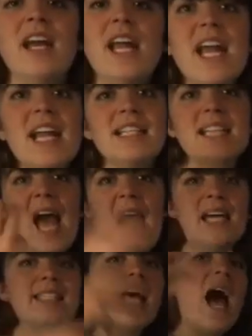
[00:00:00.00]
It
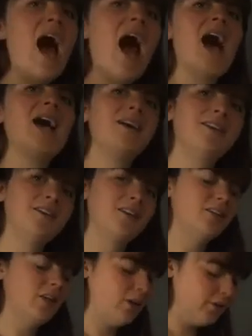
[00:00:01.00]
has
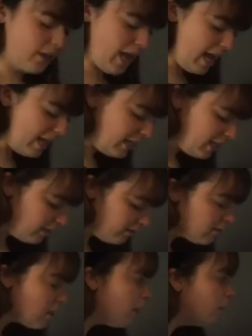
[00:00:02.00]
a, okay?
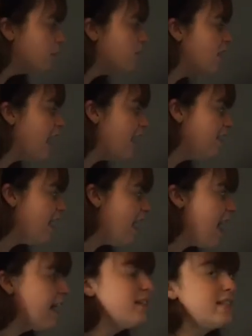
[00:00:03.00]
So they're
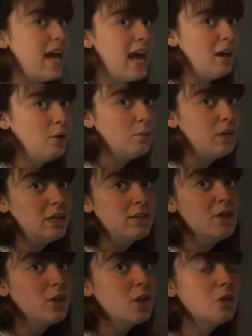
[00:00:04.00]
there to help you.
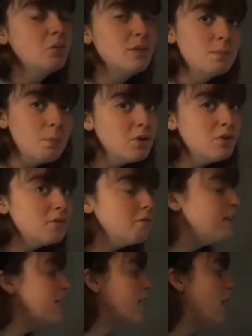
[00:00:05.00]
So you can always pause the
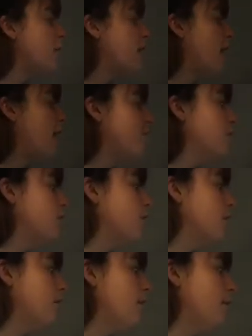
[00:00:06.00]
video and have a look
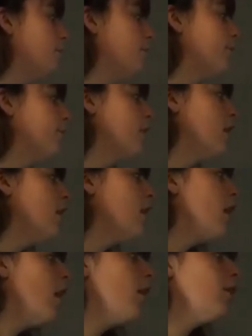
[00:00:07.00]
at them.
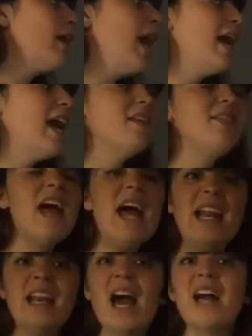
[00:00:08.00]
Okay, and
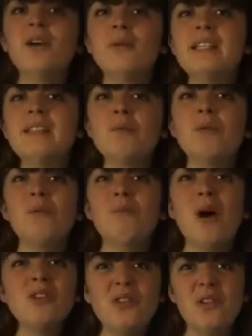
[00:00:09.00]
then I always
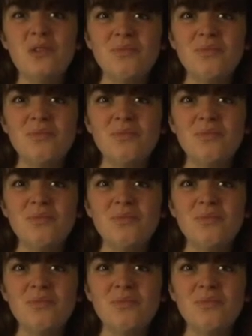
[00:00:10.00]
model.